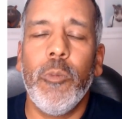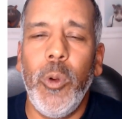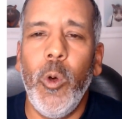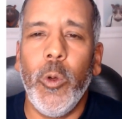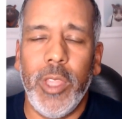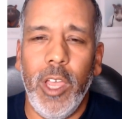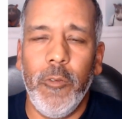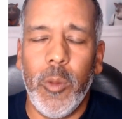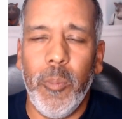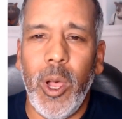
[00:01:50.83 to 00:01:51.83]
report that
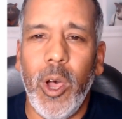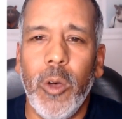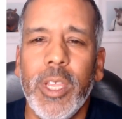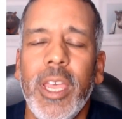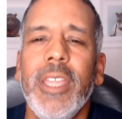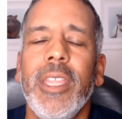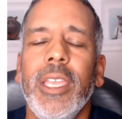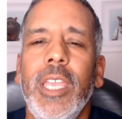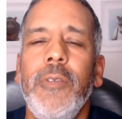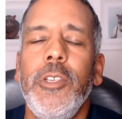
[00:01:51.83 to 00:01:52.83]
I've compiled that
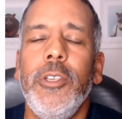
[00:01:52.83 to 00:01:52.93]
gives